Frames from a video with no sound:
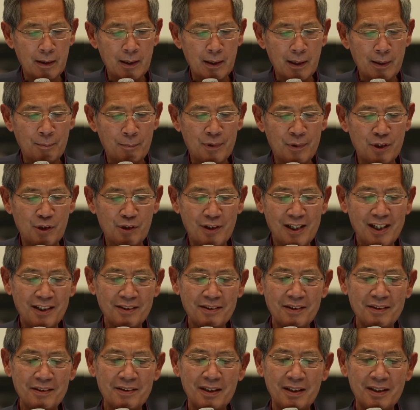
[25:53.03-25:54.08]

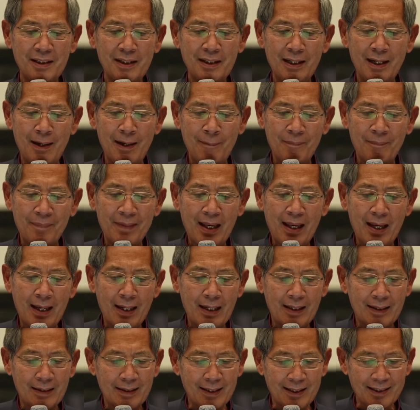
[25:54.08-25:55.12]
Decide that
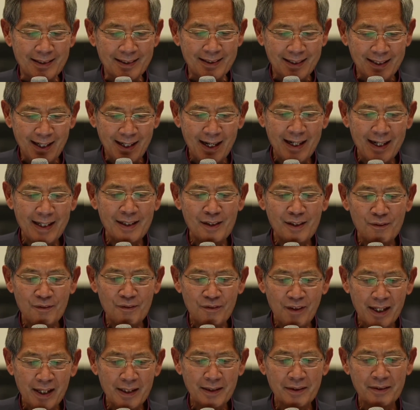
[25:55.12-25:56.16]
no further
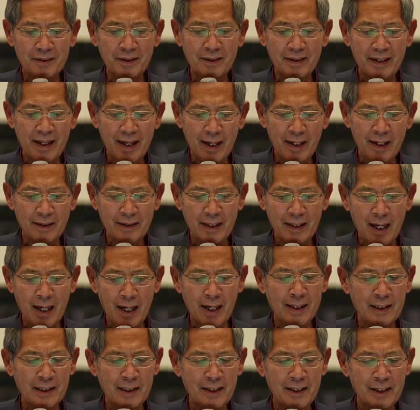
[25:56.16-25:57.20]
RNA injections
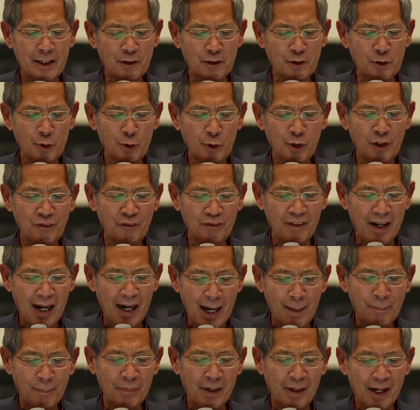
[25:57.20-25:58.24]
should be
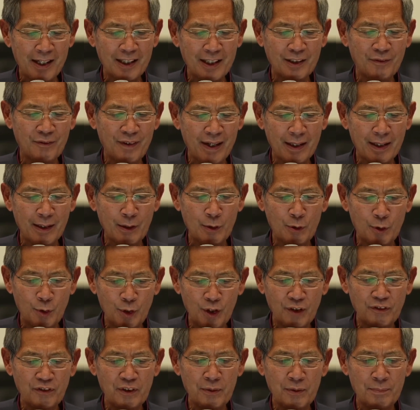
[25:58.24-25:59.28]
administered until
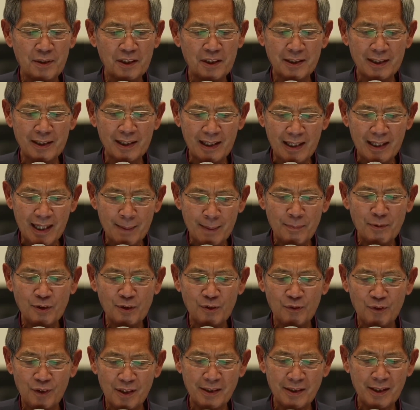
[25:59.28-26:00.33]
all
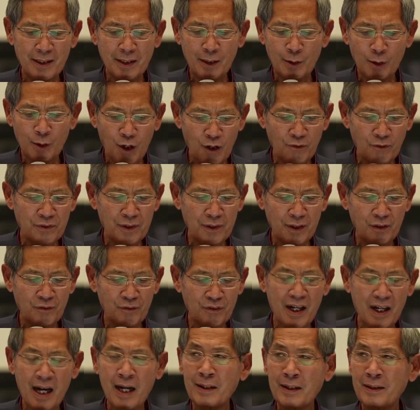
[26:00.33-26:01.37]
vital open
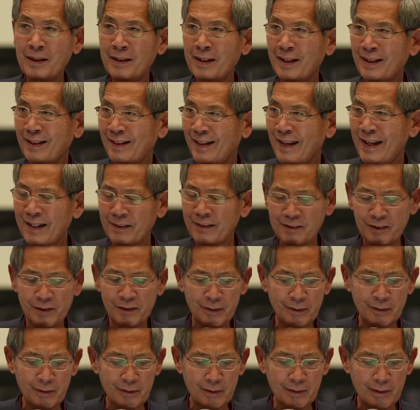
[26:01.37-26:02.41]
questions
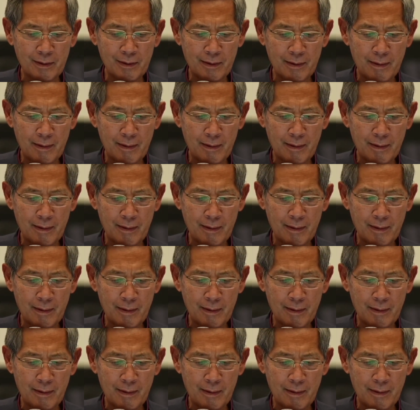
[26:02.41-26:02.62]
have been